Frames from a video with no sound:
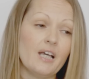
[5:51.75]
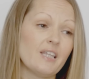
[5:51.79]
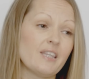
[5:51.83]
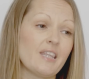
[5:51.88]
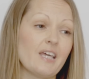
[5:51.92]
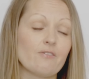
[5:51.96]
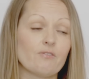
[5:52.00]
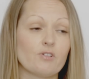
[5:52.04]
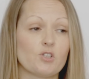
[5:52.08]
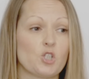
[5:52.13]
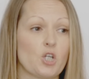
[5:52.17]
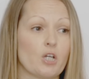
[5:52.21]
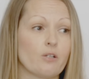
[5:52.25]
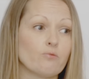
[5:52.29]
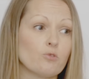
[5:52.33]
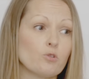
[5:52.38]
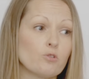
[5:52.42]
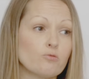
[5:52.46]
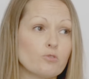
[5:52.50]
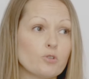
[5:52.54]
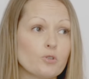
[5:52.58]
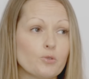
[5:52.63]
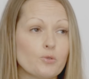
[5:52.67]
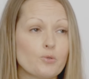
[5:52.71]
There are
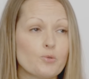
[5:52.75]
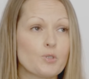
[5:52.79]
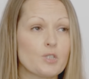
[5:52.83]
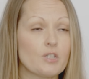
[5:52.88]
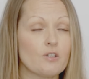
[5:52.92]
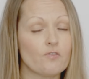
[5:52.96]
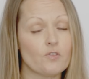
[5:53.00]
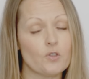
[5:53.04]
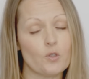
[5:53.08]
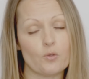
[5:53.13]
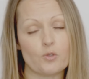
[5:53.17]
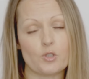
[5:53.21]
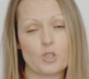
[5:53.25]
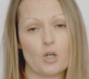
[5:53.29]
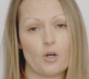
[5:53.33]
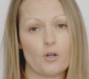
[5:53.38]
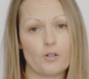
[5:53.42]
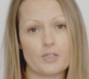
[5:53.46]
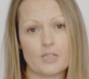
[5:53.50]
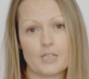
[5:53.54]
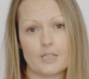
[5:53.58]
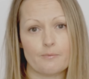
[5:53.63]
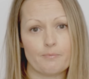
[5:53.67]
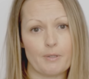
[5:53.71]
general rules. If you're
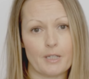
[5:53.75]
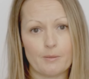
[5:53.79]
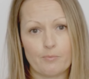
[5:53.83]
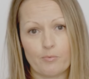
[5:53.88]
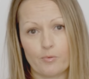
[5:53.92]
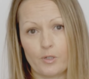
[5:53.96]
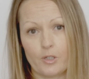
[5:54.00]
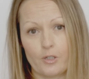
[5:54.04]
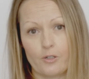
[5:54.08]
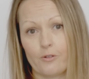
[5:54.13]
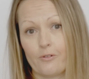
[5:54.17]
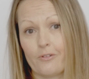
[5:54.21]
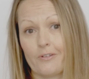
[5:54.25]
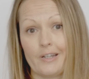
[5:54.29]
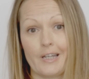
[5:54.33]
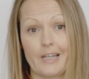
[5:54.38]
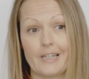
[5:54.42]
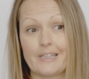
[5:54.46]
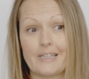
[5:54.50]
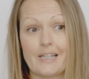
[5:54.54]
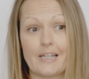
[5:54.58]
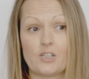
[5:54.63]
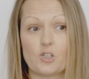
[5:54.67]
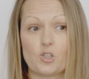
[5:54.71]
targeting people who are
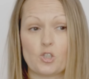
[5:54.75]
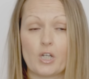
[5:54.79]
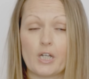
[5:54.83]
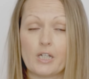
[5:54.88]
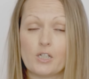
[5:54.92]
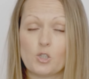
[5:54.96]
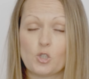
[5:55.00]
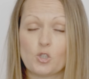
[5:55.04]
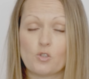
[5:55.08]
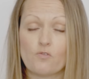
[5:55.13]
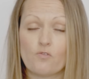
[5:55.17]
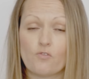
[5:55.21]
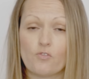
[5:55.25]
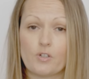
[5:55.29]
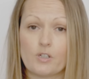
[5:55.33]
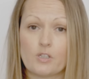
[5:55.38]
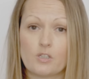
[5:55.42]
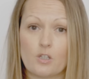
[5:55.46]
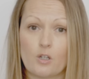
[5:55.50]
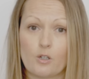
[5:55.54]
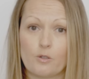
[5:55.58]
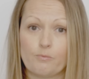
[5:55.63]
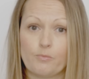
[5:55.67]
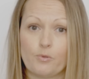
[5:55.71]
in education, for
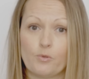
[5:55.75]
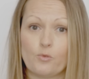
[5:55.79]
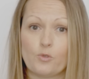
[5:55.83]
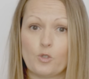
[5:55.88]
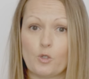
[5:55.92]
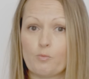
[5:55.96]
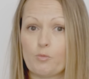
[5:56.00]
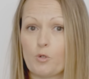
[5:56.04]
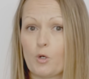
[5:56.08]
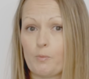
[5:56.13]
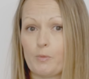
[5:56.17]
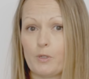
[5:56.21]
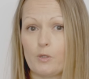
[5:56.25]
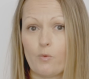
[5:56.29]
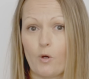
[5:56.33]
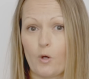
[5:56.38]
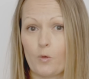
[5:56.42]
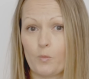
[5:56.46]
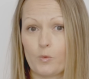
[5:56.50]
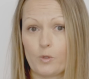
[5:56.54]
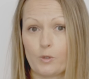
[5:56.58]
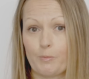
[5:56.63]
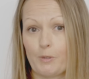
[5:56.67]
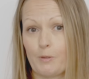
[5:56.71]
example, you probably
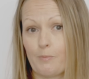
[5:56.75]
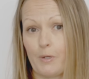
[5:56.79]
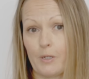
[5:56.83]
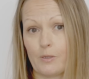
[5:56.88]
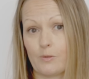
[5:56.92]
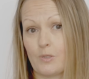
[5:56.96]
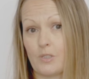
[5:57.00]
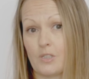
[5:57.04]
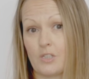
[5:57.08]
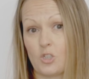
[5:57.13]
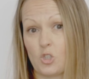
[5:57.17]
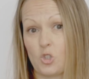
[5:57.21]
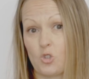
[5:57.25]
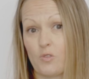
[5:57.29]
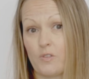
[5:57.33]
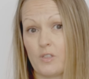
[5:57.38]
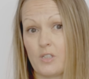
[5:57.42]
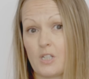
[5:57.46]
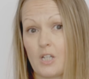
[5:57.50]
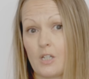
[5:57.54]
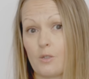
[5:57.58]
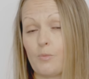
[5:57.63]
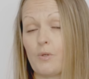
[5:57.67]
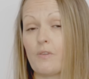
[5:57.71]
won't want to be posting during the
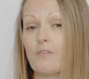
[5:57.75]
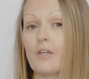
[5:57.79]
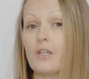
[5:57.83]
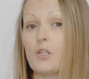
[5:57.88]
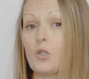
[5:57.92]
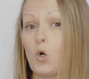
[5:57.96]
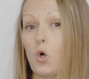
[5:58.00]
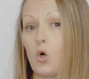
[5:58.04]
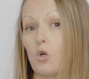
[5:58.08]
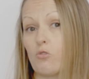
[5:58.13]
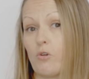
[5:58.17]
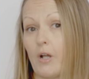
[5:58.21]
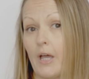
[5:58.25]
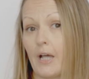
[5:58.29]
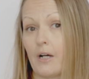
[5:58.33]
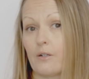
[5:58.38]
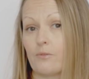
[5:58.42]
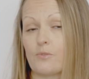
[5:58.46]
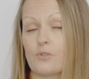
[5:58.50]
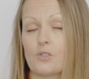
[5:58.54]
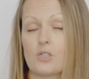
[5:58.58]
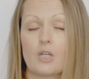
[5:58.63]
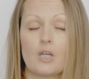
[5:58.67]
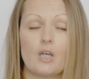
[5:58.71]
day when they're not
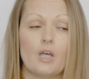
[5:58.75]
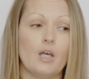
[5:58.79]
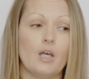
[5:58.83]
around.